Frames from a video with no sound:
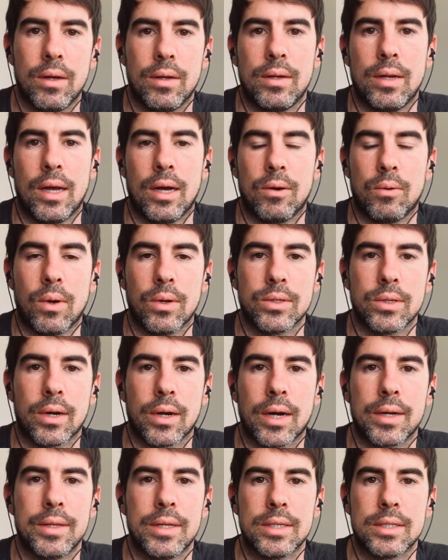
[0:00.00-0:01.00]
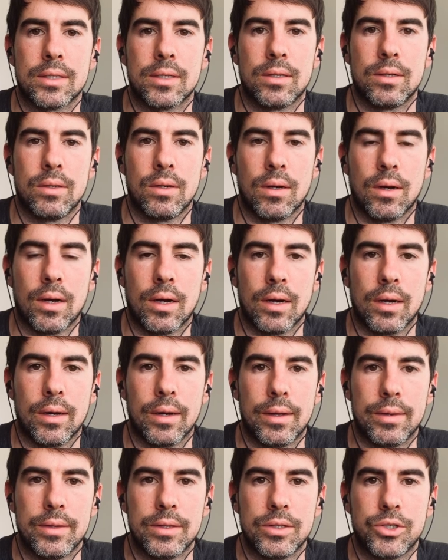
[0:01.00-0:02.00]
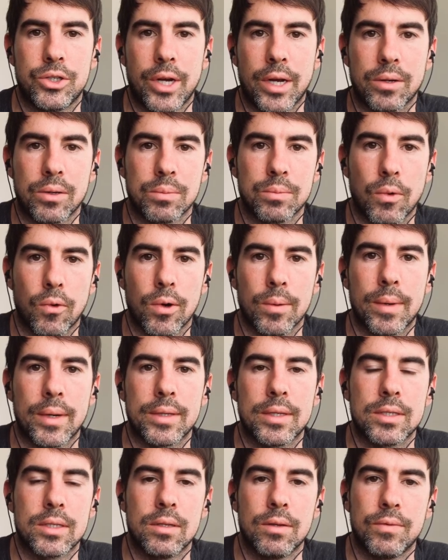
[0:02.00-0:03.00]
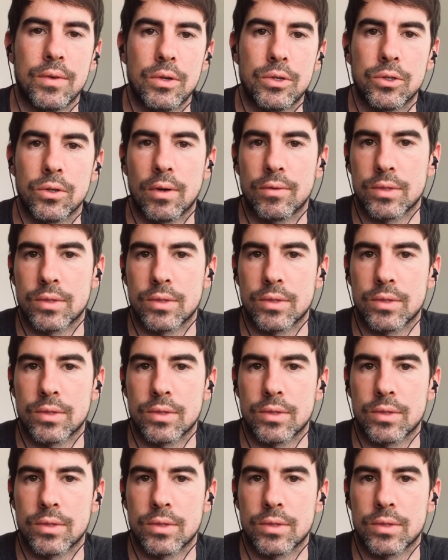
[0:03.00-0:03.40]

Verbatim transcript: Now, I'll talk on this uh, this channel more about this in the future.